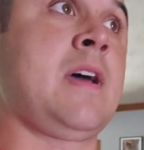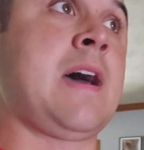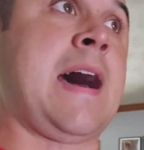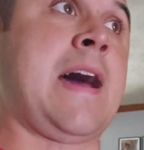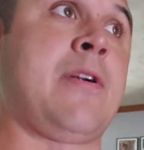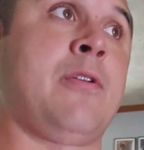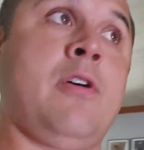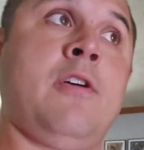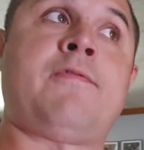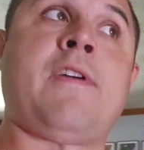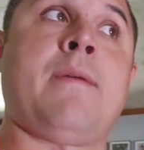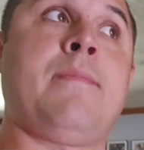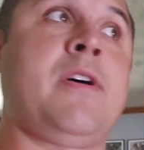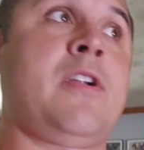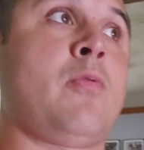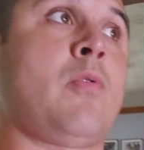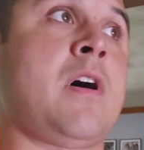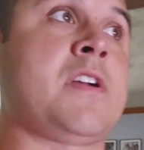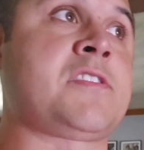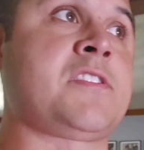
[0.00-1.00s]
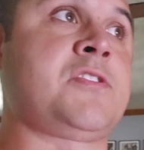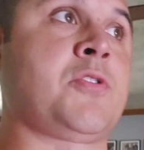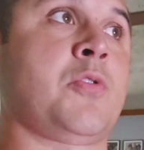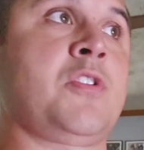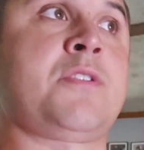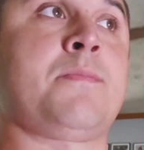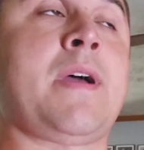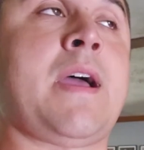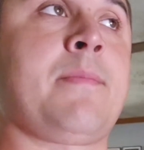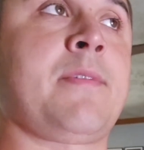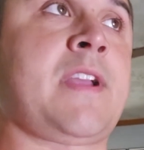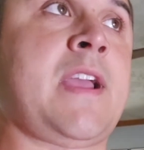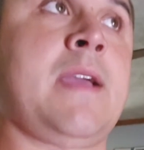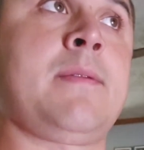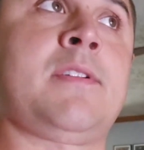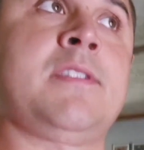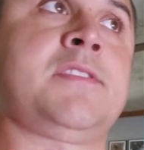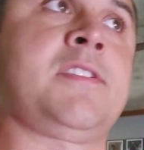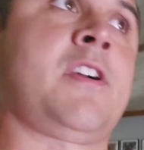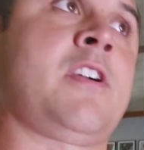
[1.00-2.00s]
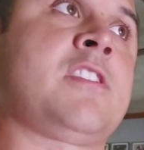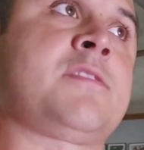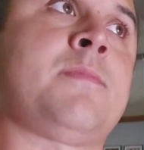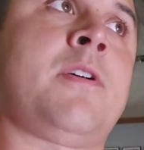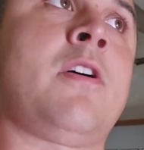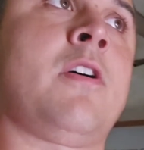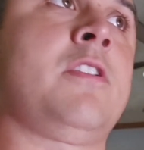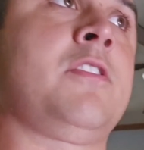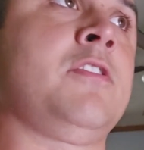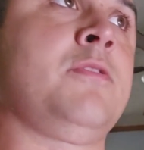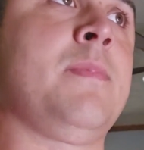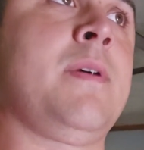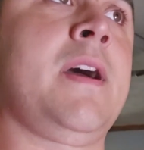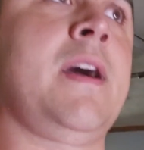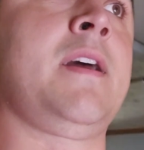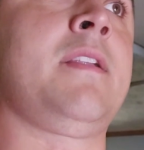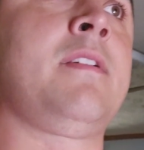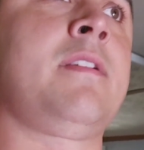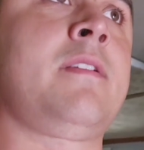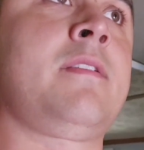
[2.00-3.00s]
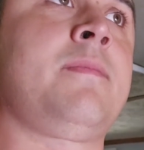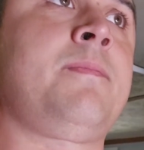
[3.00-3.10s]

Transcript: I don't know if I better watch the Georgia-Bama game because it hurts my heart too bad.